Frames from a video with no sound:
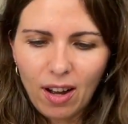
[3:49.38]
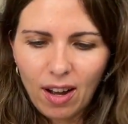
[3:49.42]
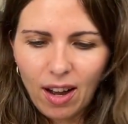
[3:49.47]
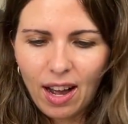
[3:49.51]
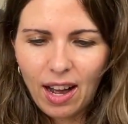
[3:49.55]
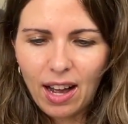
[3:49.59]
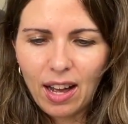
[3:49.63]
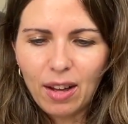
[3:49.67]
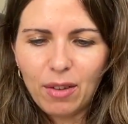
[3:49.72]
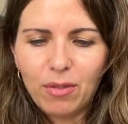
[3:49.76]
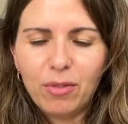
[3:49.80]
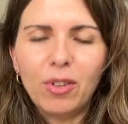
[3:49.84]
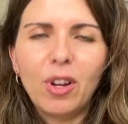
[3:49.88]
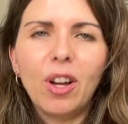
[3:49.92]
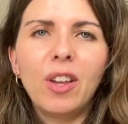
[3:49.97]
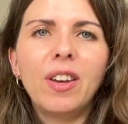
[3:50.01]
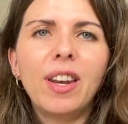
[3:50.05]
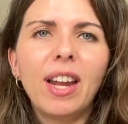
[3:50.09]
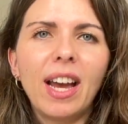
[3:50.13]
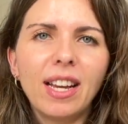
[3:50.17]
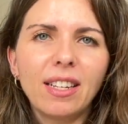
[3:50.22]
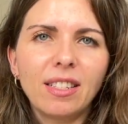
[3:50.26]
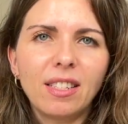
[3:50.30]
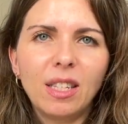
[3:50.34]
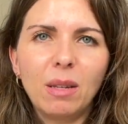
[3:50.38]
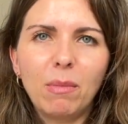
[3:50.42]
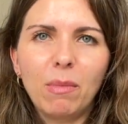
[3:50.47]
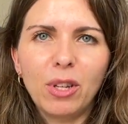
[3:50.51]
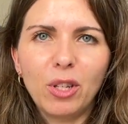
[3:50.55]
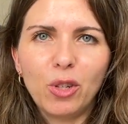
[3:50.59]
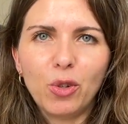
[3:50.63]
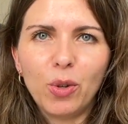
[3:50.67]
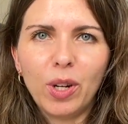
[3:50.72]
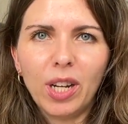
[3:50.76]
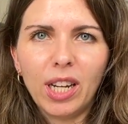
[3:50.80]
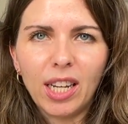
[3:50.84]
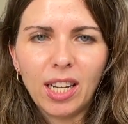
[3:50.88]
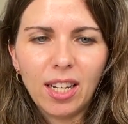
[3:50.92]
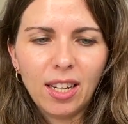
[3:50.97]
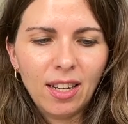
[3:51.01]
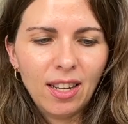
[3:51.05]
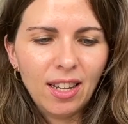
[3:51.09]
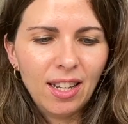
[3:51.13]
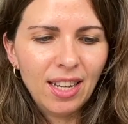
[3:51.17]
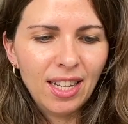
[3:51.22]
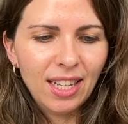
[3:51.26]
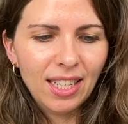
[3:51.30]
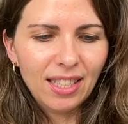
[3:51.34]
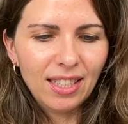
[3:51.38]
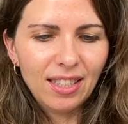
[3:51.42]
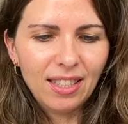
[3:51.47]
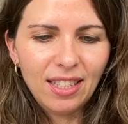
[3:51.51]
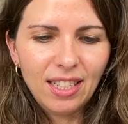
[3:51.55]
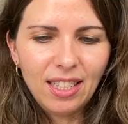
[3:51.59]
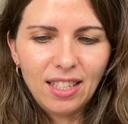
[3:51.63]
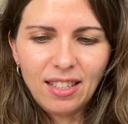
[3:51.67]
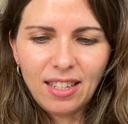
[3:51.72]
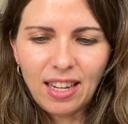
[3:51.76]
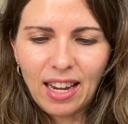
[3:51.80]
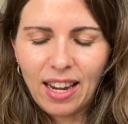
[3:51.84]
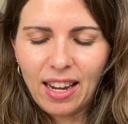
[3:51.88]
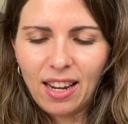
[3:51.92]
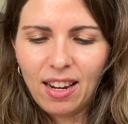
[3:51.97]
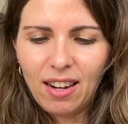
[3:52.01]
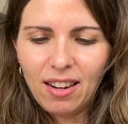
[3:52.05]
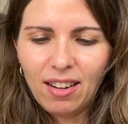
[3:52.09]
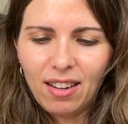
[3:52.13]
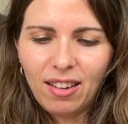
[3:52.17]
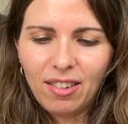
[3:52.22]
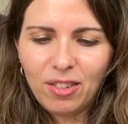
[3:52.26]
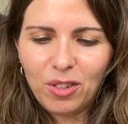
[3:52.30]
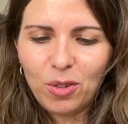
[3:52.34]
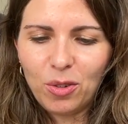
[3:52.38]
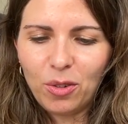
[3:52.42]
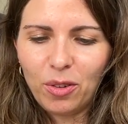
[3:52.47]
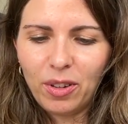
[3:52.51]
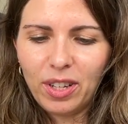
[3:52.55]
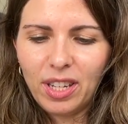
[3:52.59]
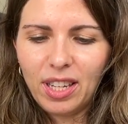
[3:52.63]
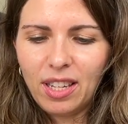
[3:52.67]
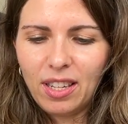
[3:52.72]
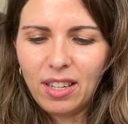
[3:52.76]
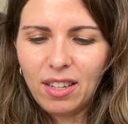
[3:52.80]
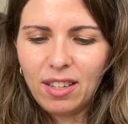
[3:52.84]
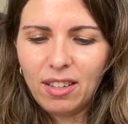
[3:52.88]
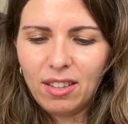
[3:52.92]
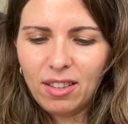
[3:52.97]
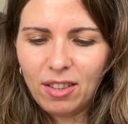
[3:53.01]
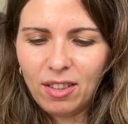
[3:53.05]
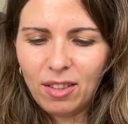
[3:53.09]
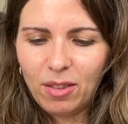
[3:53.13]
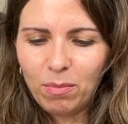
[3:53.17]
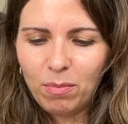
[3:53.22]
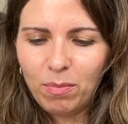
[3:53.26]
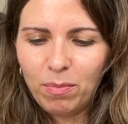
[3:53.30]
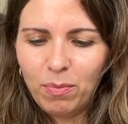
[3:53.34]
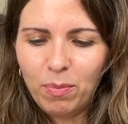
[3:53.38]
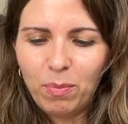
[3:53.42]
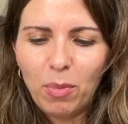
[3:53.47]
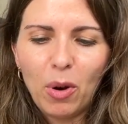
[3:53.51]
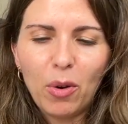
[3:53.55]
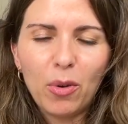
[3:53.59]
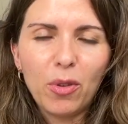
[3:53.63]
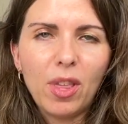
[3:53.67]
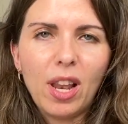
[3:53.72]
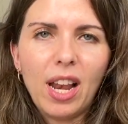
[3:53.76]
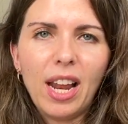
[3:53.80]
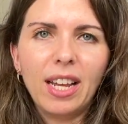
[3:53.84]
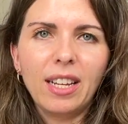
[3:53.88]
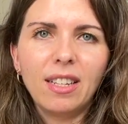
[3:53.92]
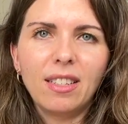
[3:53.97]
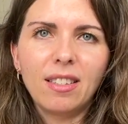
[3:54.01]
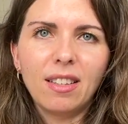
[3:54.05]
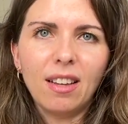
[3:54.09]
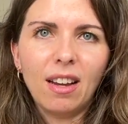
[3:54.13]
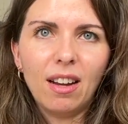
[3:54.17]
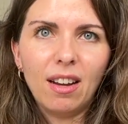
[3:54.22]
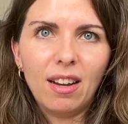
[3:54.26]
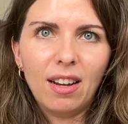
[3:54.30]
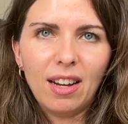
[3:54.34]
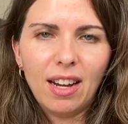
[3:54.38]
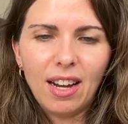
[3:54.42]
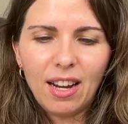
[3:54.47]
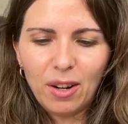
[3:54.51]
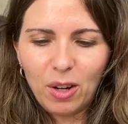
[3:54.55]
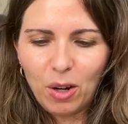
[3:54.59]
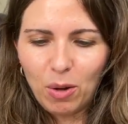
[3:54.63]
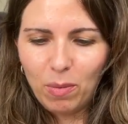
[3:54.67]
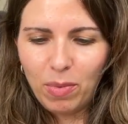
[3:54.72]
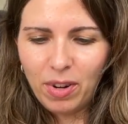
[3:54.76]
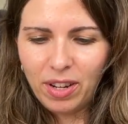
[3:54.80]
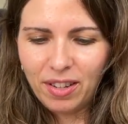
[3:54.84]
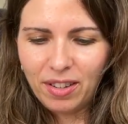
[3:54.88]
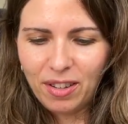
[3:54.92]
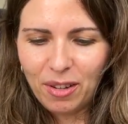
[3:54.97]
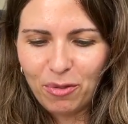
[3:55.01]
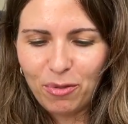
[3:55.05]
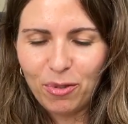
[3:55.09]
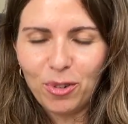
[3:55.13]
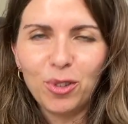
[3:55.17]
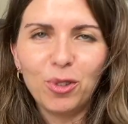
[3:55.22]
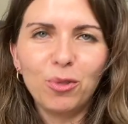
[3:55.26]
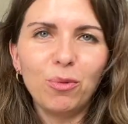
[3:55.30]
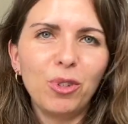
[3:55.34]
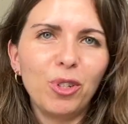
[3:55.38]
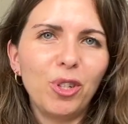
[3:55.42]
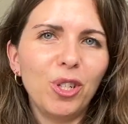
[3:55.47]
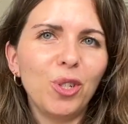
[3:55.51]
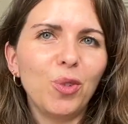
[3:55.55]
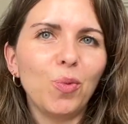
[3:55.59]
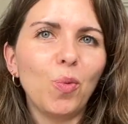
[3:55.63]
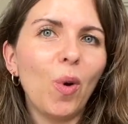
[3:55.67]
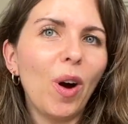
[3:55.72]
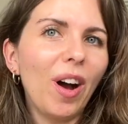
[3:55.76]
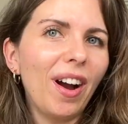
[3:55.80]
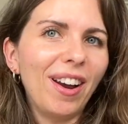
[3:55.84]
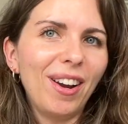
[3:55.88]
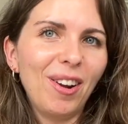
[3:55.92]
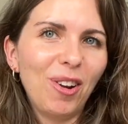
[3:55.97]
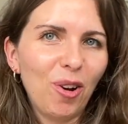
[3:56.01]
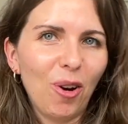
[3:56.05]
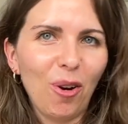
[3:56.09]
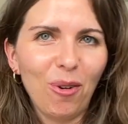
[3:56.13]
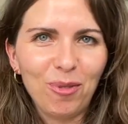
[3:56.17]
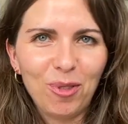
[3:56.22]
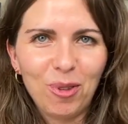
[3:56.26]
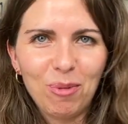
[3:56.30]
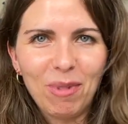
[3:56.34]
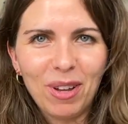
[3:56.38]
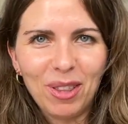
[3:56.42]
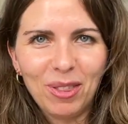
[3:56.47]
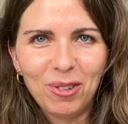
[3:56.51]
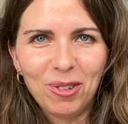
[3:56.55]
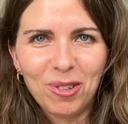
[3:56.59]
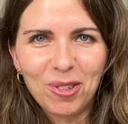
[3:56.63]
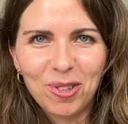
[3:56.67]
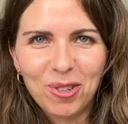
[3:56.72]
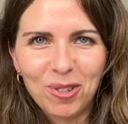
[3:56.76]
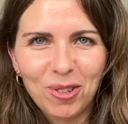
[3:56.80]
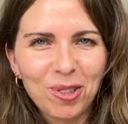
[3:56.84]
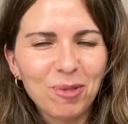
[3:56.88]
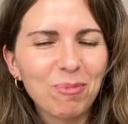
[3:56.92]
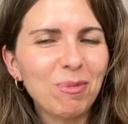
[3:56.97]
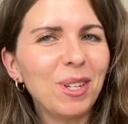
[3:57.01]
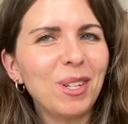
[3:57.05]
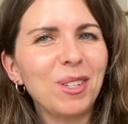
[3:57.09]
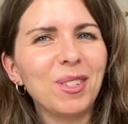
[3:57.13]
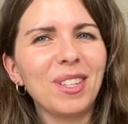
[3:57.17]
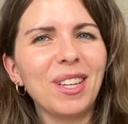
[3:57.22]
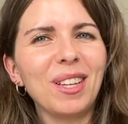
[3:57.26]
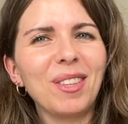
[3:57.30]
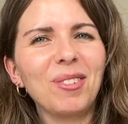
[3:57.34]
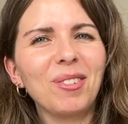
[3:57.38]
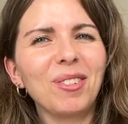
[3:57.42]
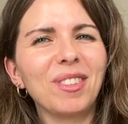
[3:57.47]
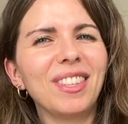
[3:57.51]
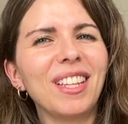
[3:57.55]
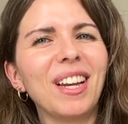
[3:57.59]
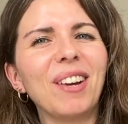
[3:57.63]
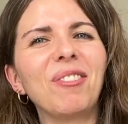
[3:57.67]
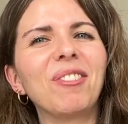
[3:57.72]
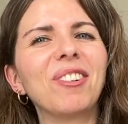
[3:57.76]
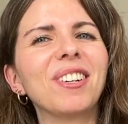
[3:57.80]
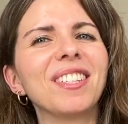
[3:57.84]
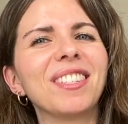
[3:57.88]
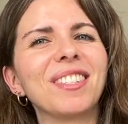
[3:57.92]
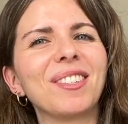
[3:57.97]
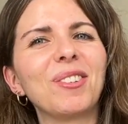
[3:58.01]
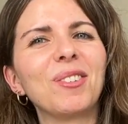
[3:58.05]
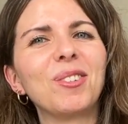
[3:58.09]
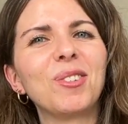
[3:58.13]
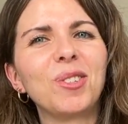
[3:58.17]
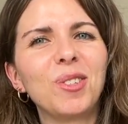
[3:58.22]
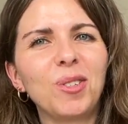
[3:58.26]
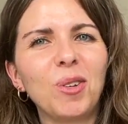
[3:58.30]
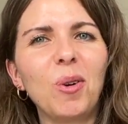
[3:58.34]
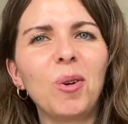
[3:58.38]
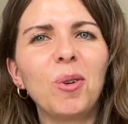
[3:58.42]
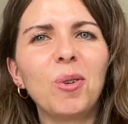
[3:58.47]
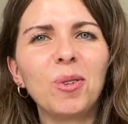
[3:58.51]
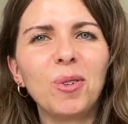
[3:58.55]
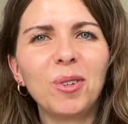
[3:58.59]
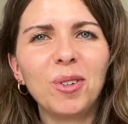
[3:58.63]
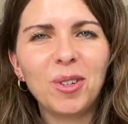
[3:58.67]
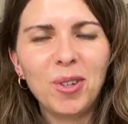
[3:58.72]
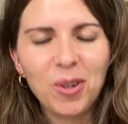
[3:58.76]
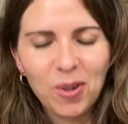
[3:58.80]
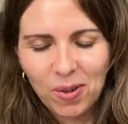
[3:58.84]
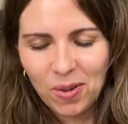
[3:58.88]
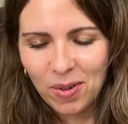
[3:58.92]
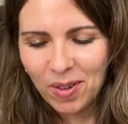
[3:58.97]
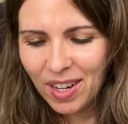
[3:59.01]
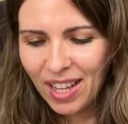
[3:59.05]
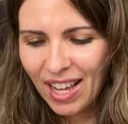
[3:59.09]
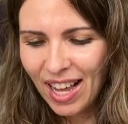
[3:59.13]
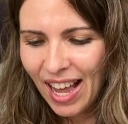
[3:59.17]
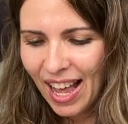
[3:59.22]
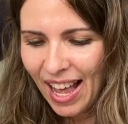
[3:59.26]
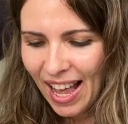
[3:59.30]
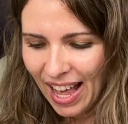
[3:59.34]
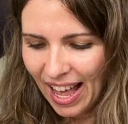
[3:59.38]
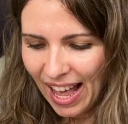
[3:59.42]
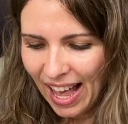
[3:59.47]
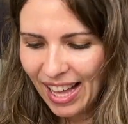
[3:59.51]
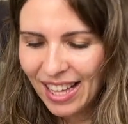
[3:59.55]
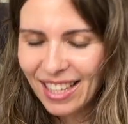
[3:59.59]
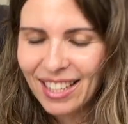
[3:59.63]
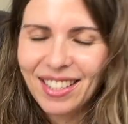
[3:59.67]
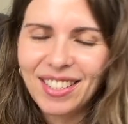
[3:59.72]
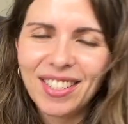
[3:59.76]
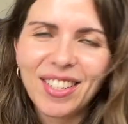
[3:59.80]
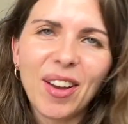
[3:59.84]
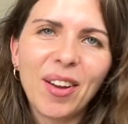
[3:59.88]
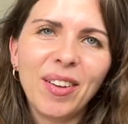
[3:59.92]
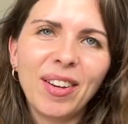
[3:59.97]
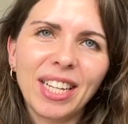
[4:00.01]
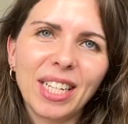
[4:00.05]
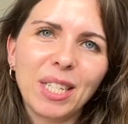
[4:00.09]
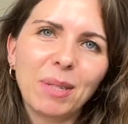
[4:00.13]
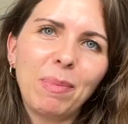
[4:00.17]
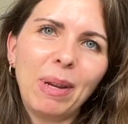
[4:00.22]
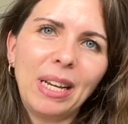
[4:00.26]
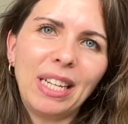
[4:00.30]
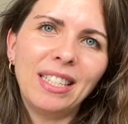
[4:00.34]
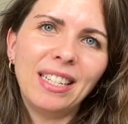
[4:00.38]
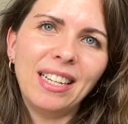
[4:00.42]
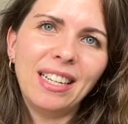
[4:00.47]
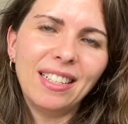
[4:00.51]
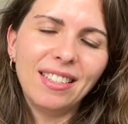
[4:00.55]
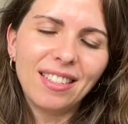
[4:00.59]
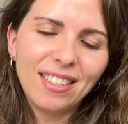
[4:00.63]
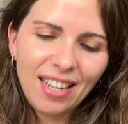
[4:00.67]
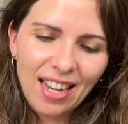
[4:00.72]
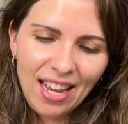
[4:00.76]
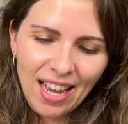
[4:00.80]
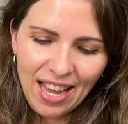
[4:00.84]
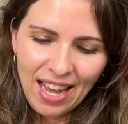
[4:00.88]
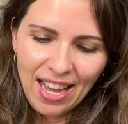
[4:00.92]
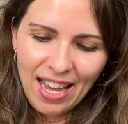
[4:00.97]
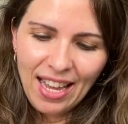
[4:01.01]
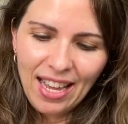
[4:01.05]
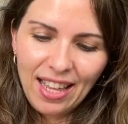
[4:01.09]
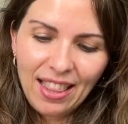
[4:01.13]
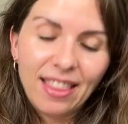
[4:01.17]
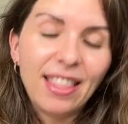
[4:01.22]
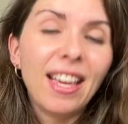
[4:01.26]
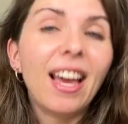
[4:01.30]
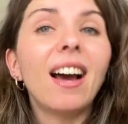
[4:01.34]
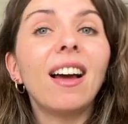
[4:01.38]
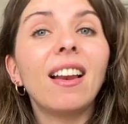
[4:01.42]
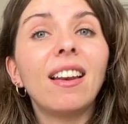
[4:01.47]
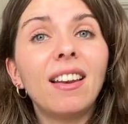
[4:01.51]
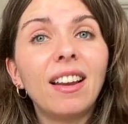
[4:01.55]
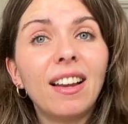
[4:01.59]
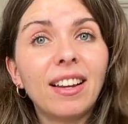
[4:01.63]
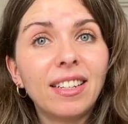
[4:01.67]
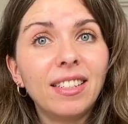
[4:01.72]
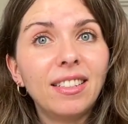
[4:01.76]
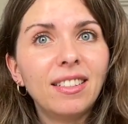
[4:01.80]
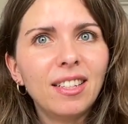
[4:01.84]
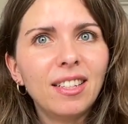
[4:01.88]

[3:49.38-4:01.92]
have an asymmetric detail, so both legs are completely different, which is what I loved about those shorts, because I thought that was so cool and unexpected. They are lined